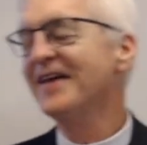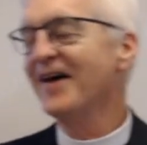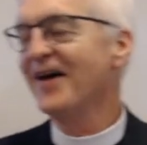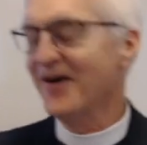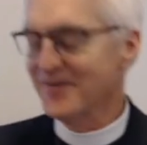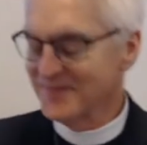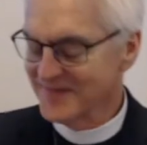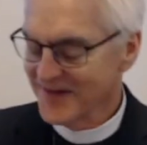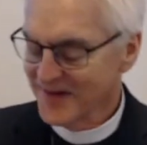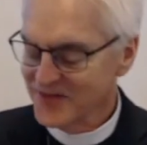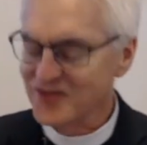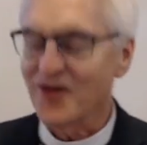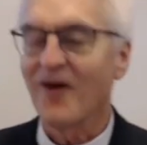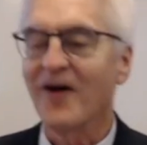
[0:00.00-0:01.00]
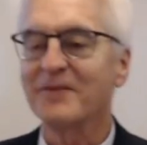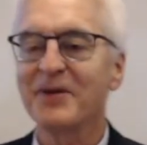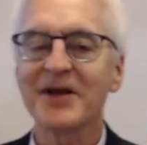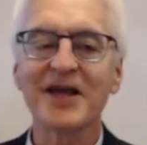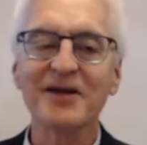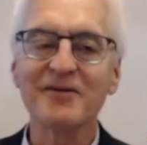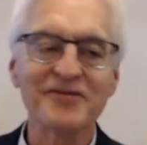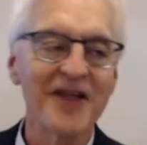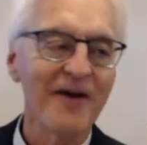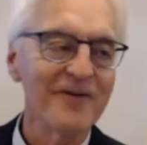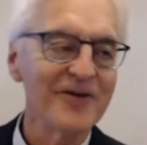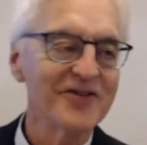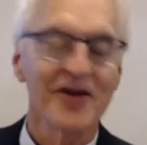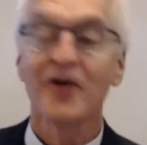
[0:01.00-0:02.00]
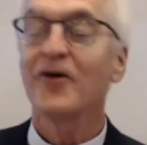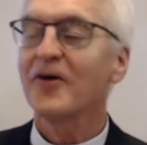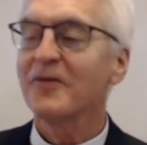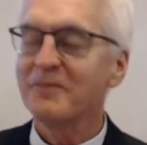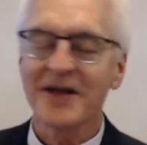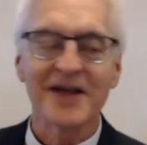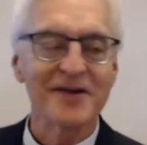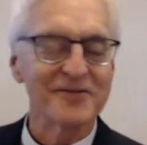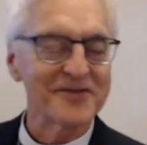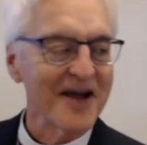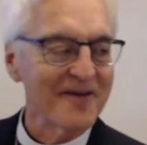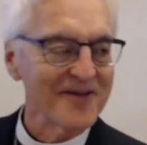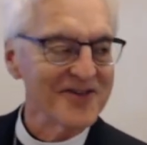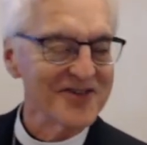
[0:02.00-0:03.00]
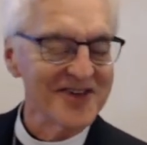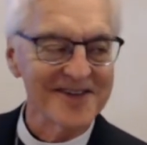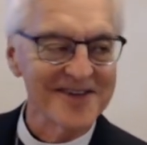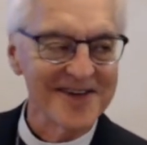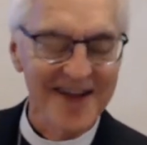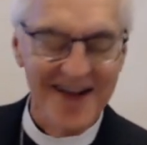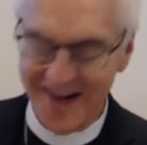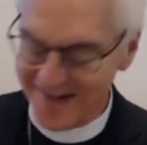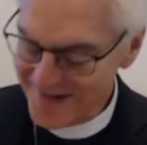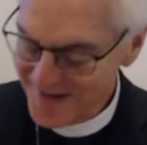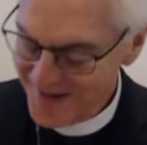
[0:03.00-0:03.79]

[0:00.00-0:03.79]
Um, saw him picking flowers, her picking flowers the other day.